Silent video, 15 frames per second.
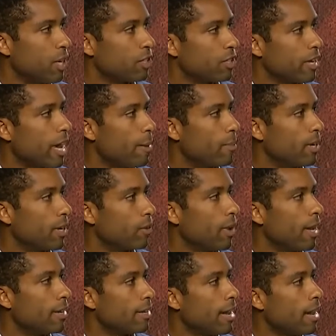happening
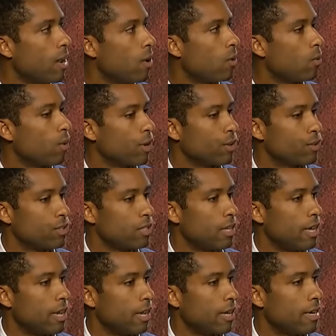right now where you're
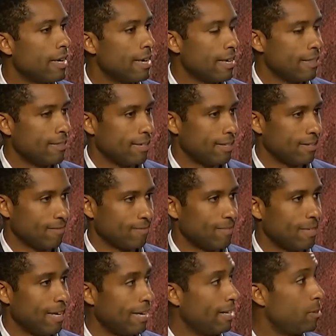seeing this
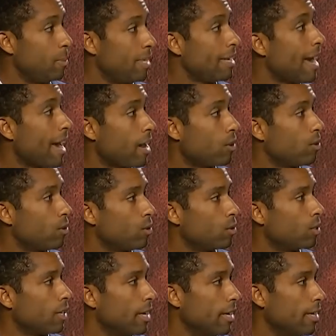needed to be tackled
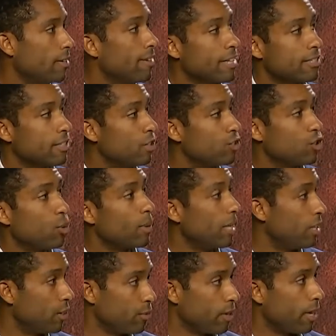and invested in so many
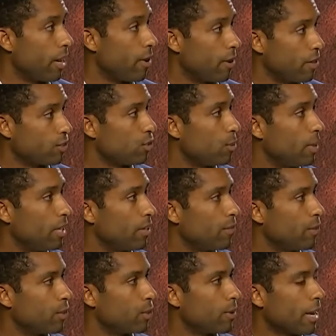different areas, so many
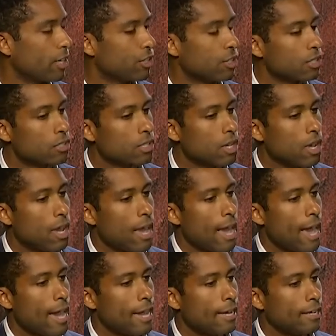different directions.
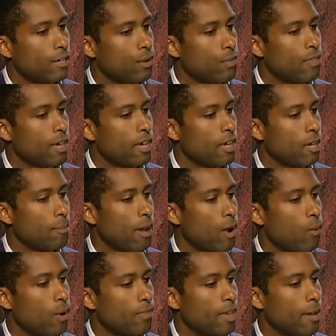And thinking about
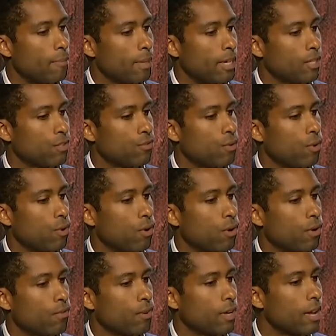what that means for
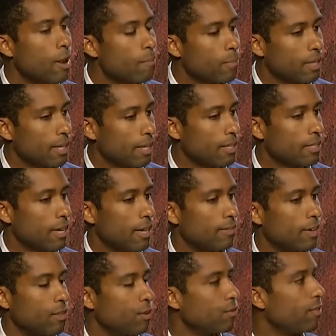companies
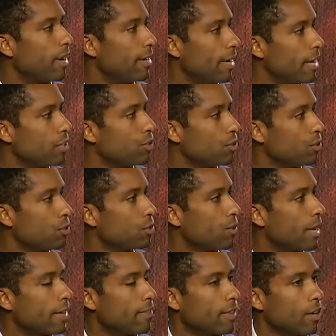and their financials,
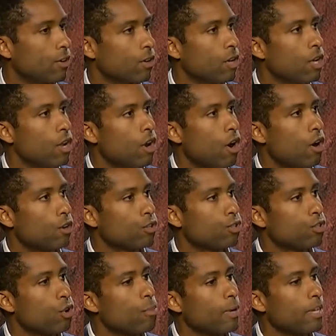right? There are
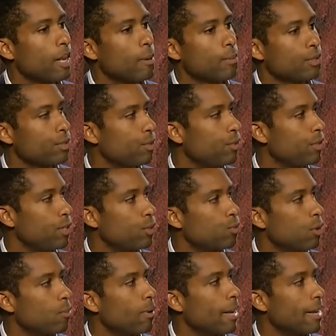so many opportunities
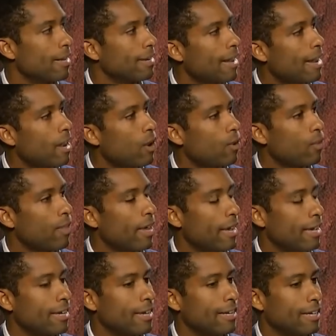whereby now they
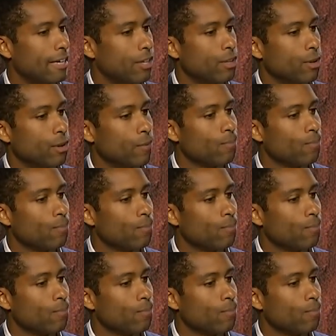can either,